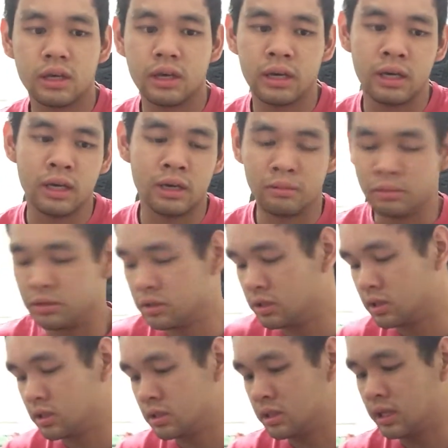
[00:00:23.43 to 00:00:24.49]
and we're just
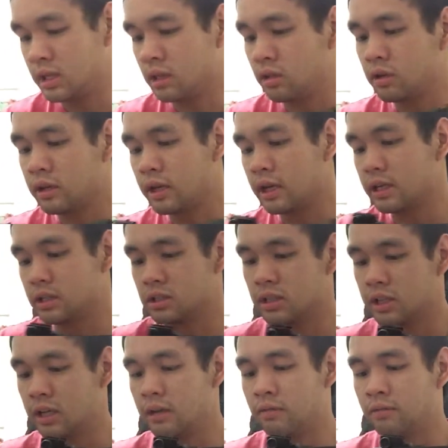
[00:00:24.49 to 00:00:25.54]
going to take a look at it
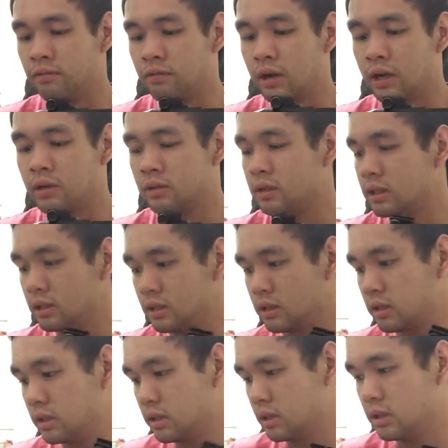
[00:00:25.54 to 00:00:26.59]
today. Finally,
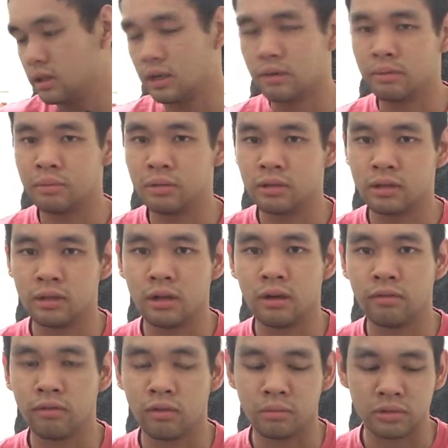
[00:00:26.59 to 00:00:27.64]
I've been putting it
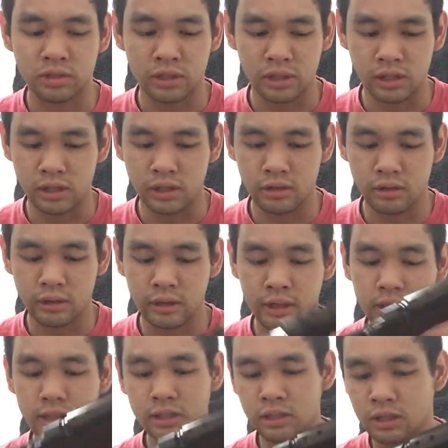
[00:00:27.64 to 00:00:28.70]
off for almost a year. I
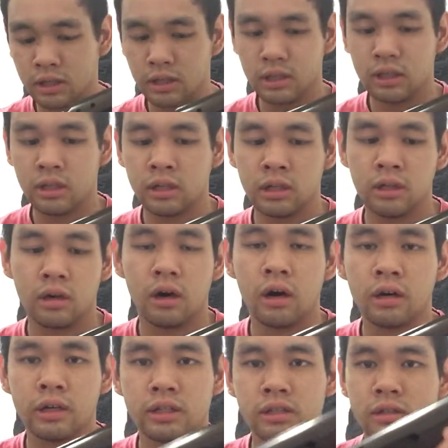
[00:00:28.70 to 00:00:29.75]
got this gun in
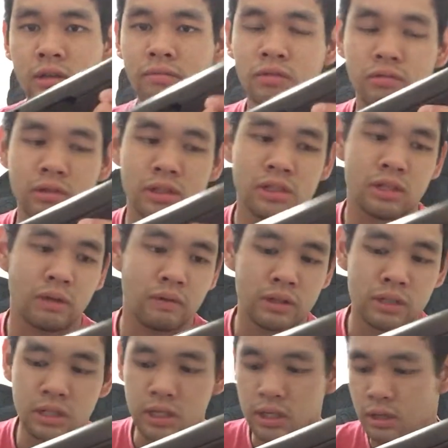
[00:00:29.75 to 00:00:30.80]
August of
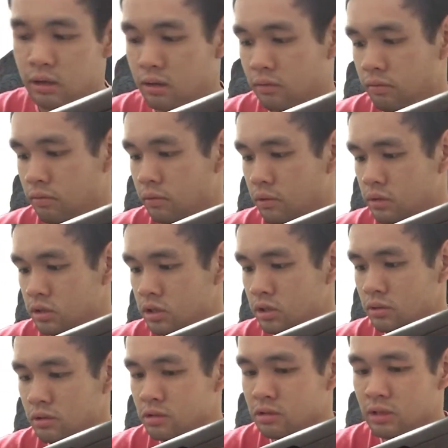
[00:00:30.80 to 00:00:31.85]
2017 for
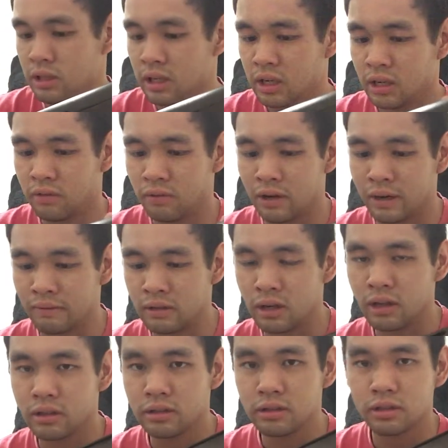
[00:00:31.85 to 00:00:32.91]

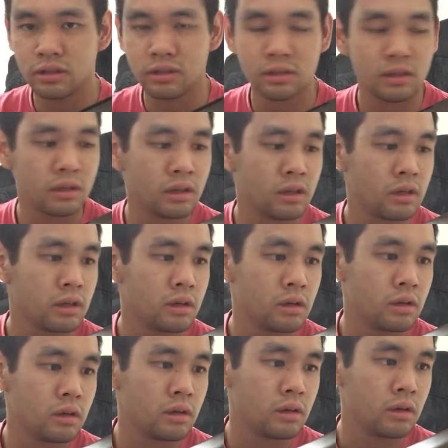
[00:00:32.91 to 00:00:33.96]
$285.
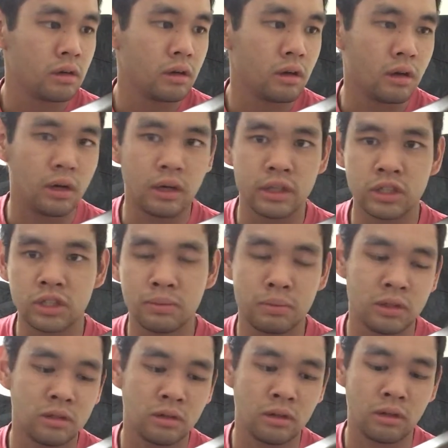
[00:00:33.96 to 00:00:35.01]
The
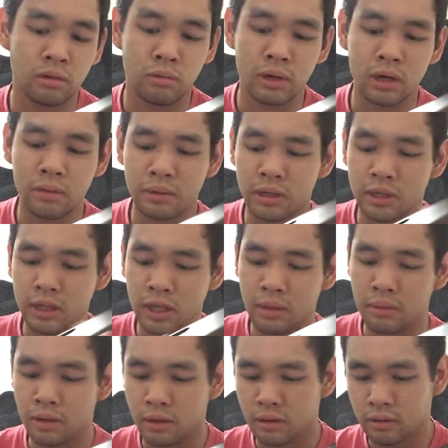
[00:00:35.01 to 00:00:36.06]
shipping took a little while, but it
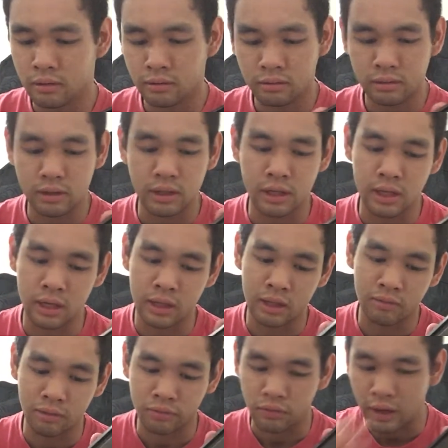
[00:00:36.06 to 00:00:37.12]
came here, and I
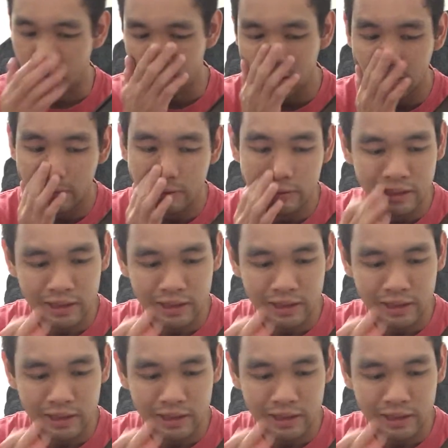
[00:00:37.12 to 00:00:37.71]
never fired it.